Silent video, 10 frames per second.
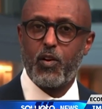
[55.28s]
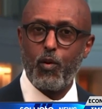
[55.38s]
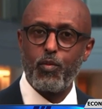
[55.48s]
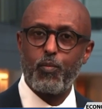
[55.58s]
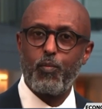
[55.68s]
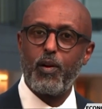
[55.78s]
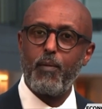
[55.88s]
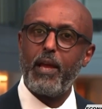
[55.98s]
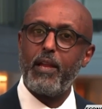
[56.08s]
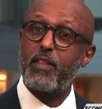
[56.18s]
Growth will
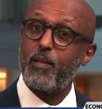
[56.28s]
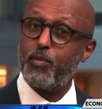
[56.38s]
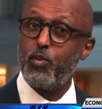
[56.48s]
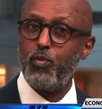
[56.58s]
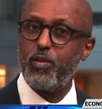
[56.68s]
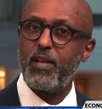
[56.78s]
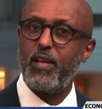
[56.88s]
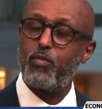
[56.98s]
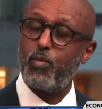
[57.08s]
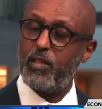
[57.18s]
remain subdued
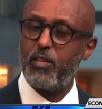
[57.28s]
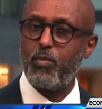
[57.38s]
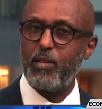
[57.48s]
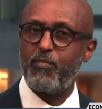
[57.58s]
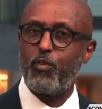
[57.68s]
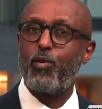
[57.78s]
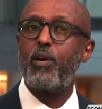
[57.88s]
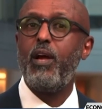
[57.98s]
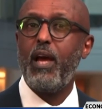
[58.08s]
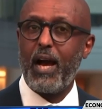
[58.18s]
in
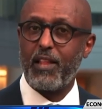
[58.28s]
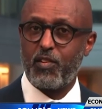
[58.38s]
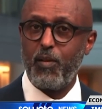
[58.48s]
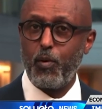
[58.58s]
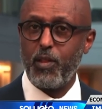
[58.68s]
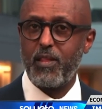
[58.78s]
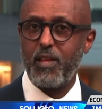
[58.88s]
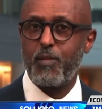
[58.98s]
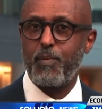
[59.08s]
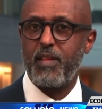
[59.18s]
2024 at
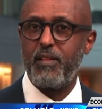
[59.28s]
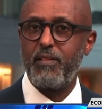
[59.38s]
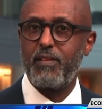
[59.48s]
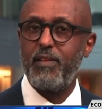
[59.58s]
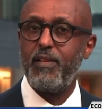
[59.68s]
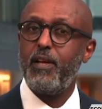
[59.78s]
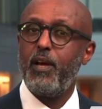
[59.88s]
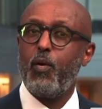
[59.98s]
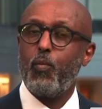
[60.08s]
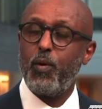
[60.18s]
3.6%,
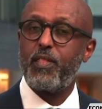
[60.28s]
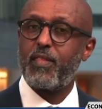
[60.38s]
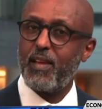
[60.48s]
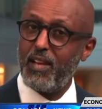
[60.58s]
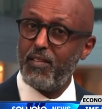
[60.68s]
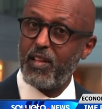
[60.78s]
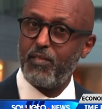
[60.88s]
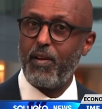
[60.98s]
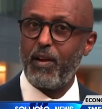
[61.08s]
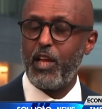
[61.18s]
with significant